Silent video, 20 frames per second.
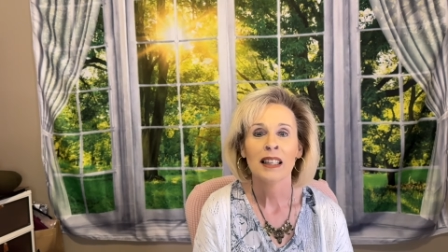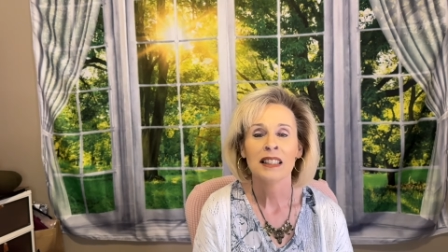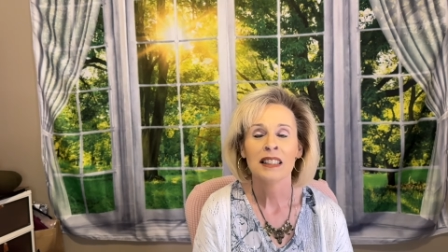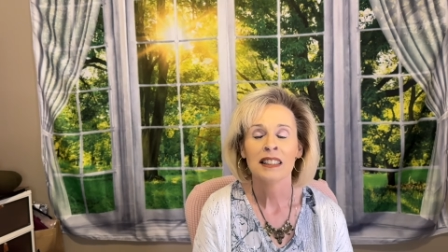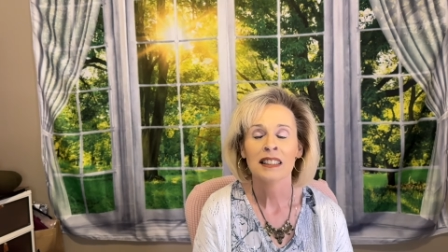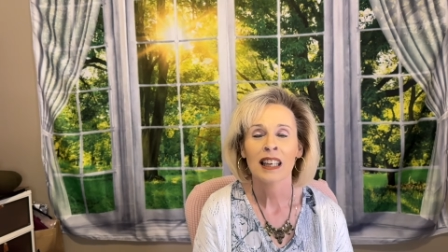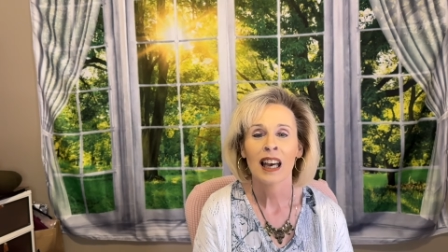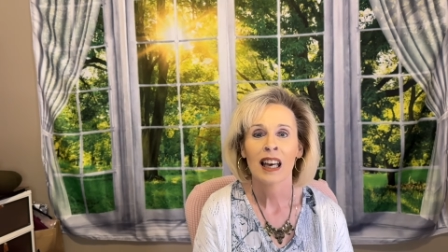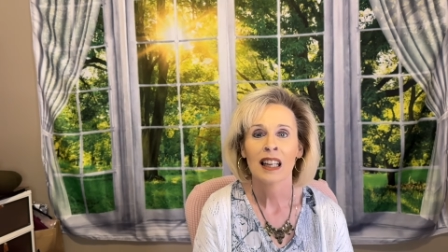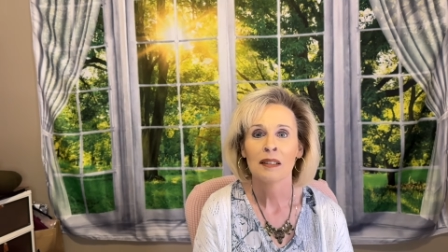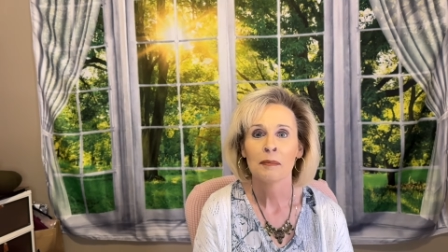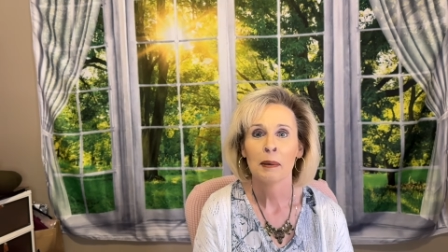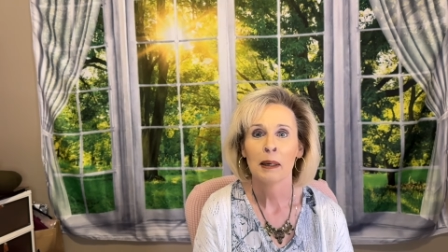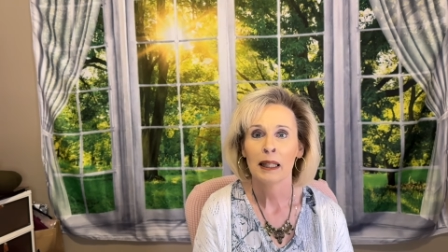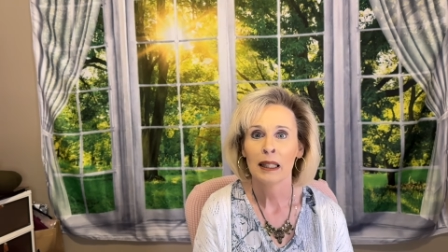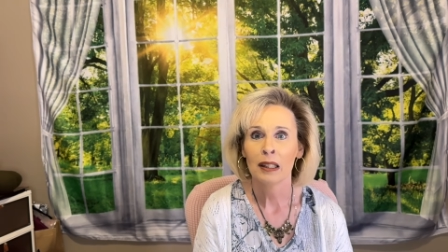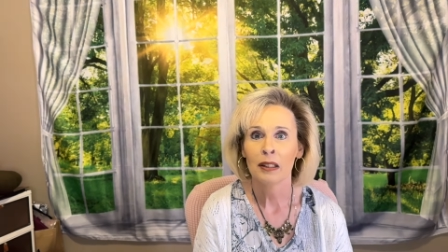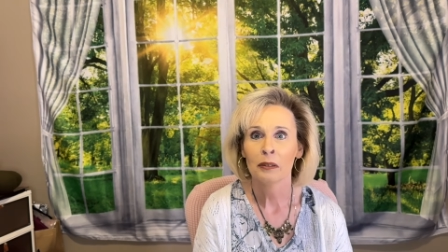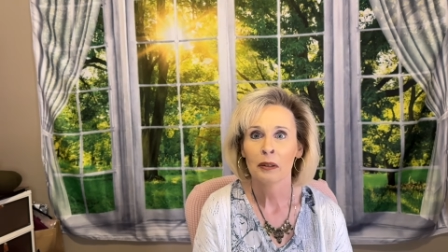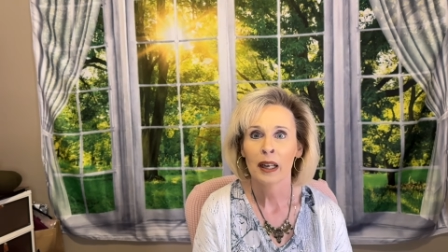just kind of
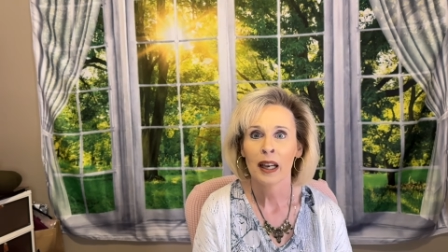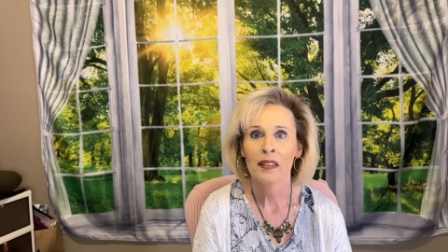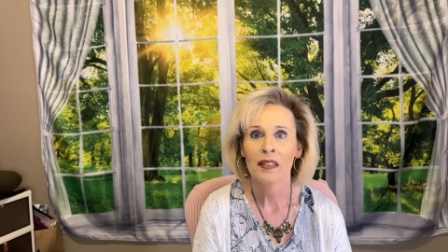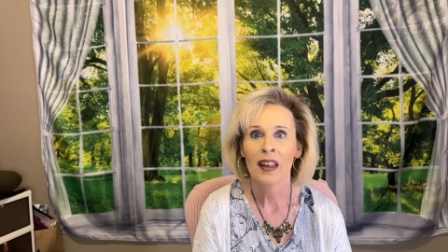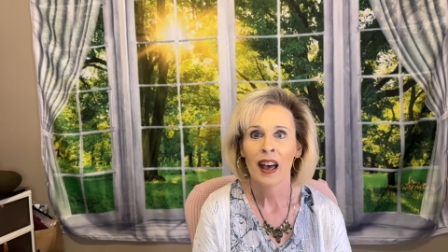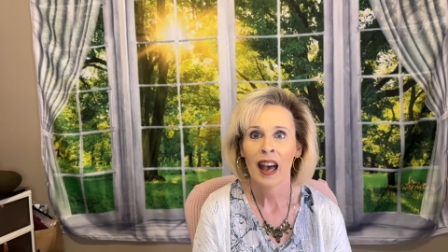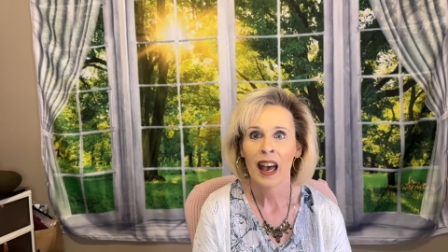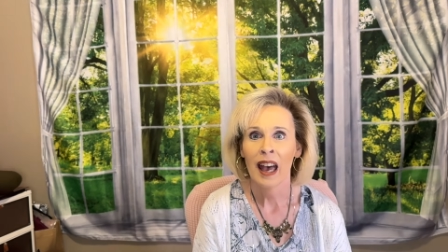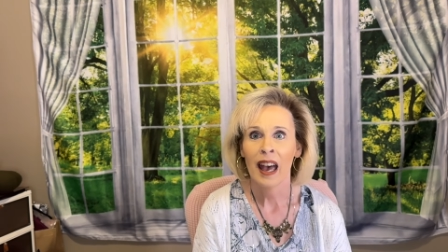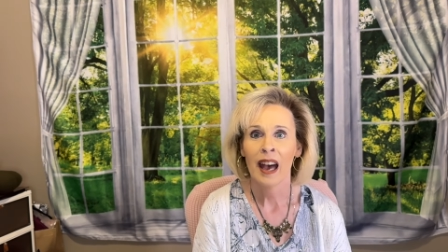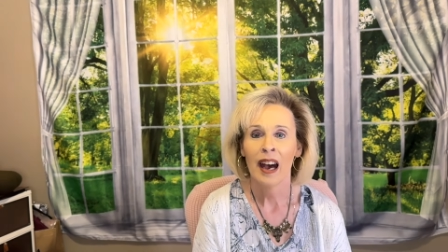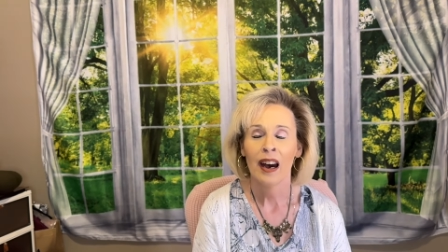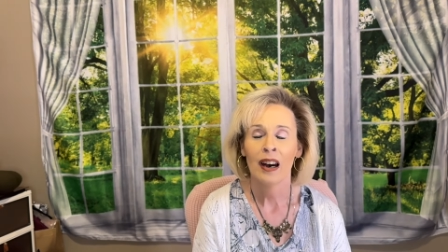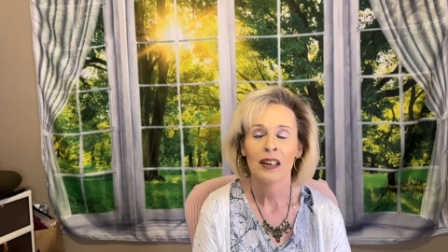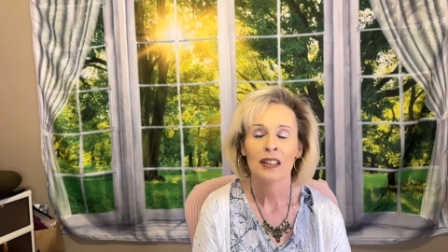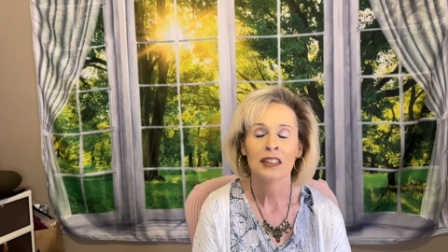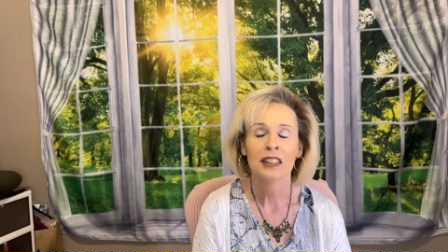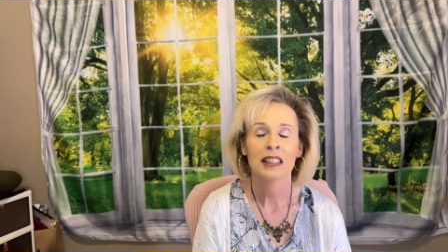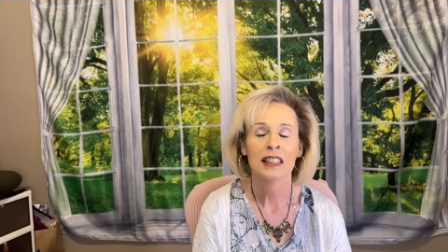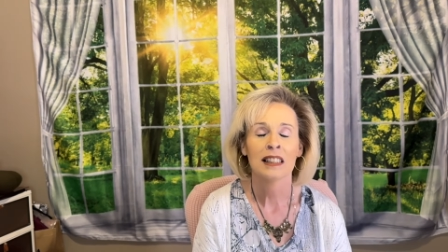peeled around the
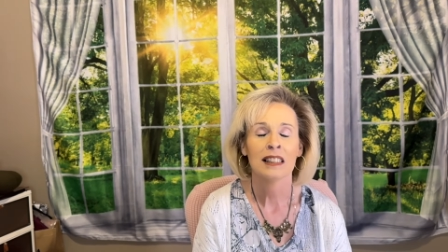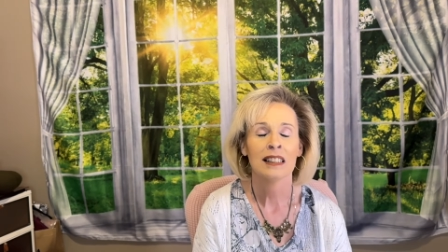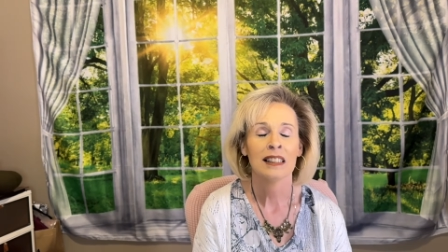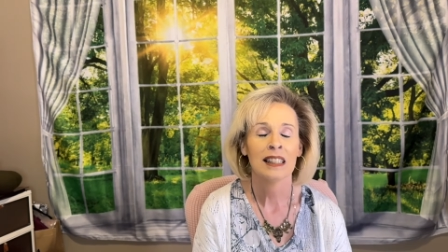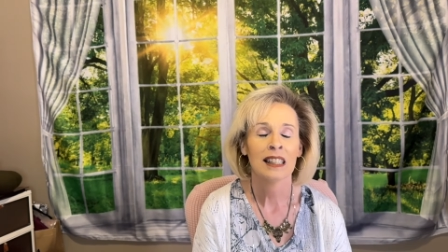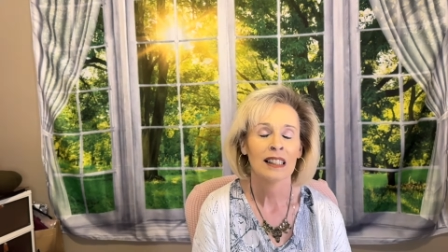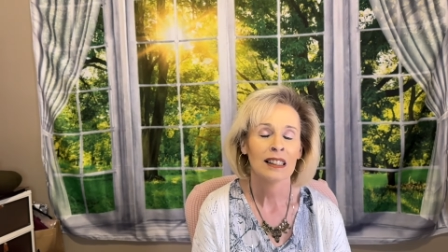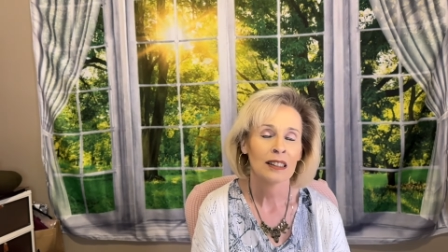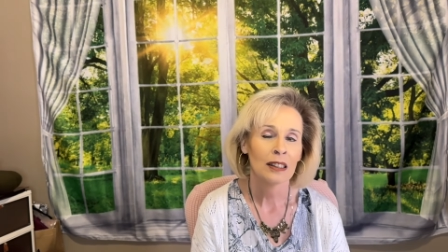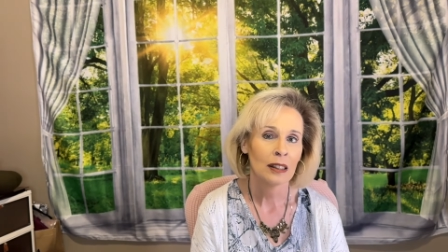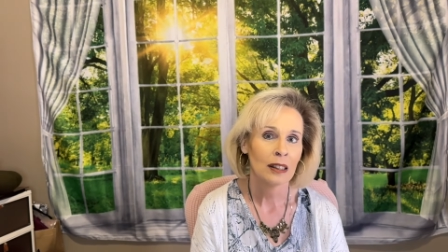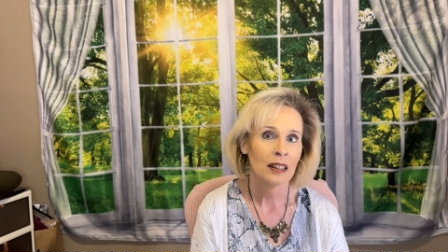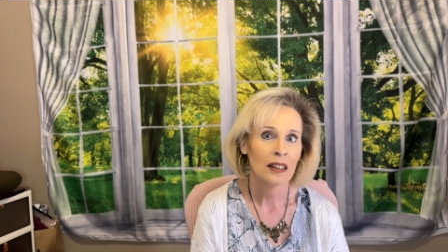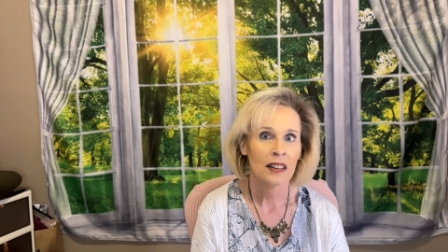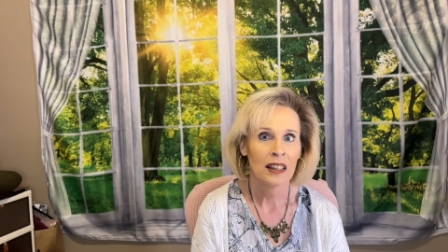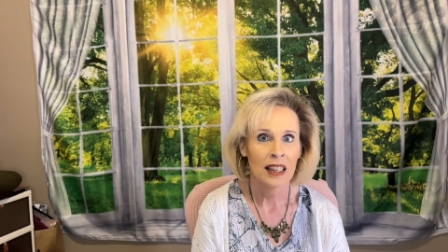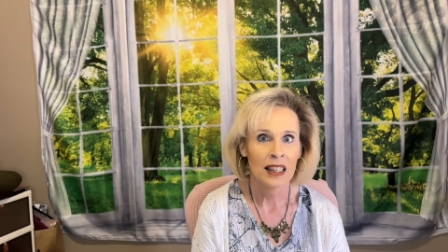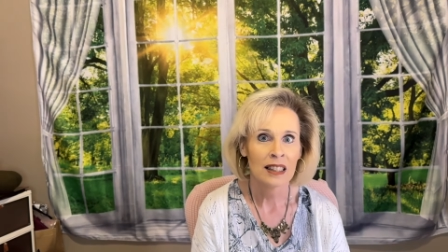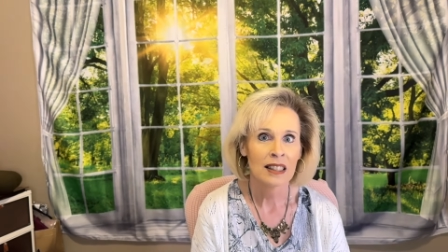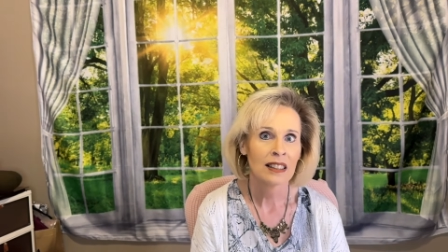house and did little of
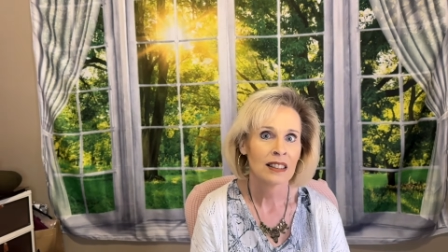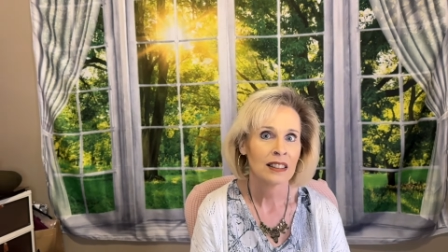this,